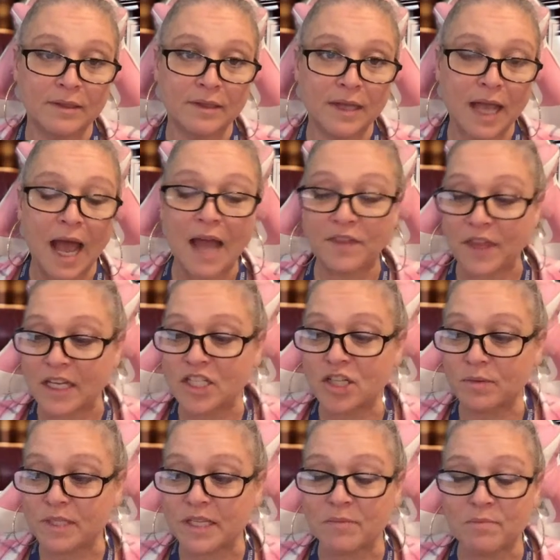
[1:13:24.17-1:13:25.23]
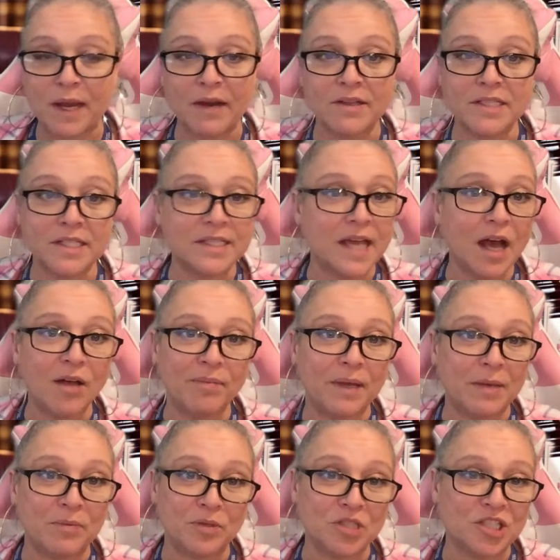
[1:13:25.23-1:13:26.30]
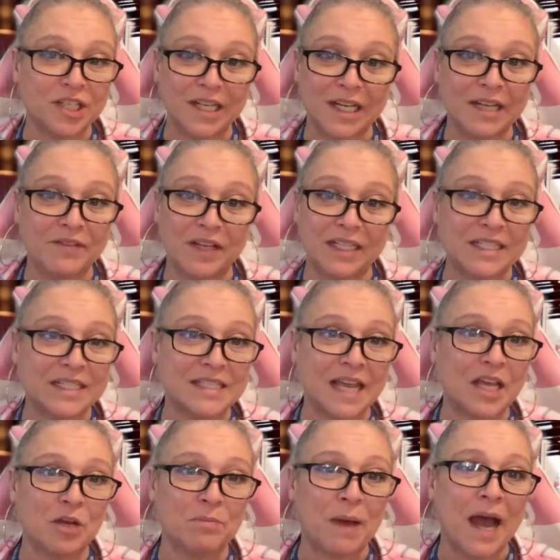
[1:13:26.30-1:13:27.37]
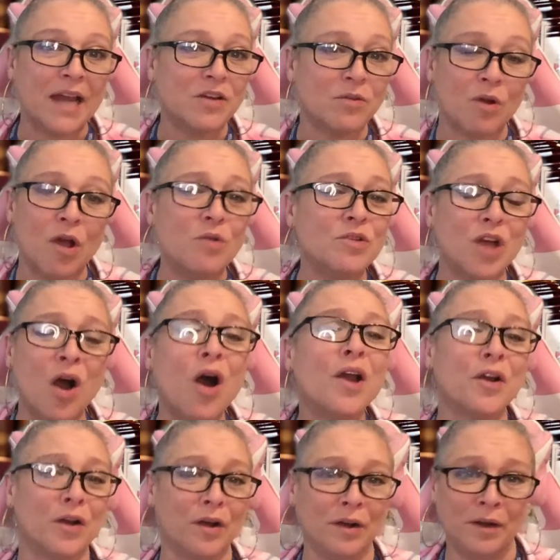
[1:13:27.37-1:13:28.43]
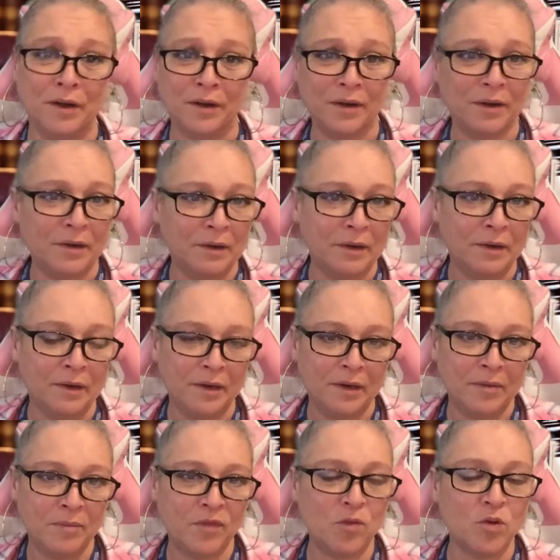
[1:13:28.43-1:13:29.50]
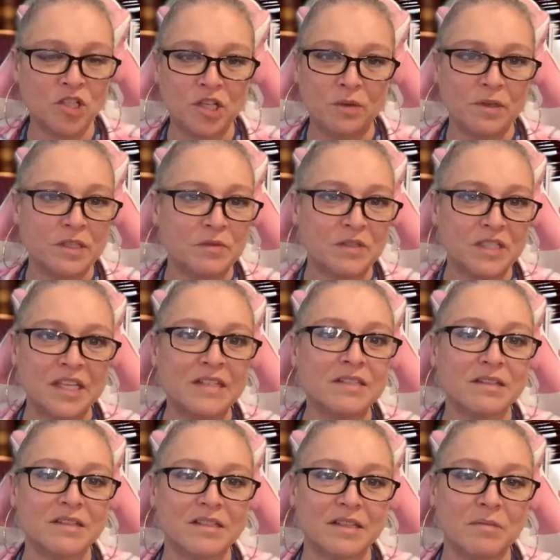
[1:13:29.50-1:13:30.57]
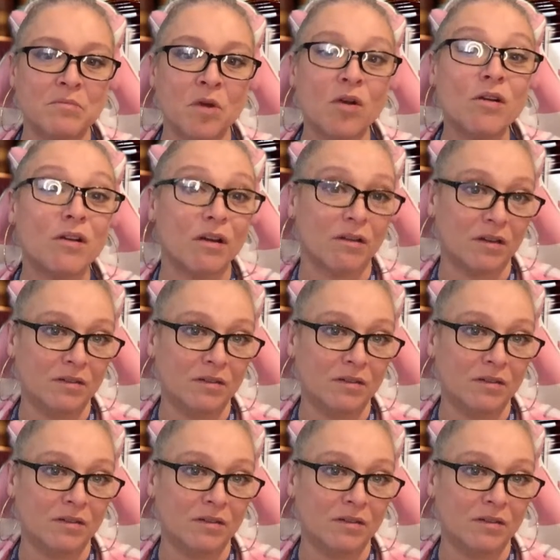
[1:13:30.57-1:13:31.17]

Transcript: I think she was embarrassed to tell people. She didn't even get to say goodbye to her own daughter before she was senselessly murdered.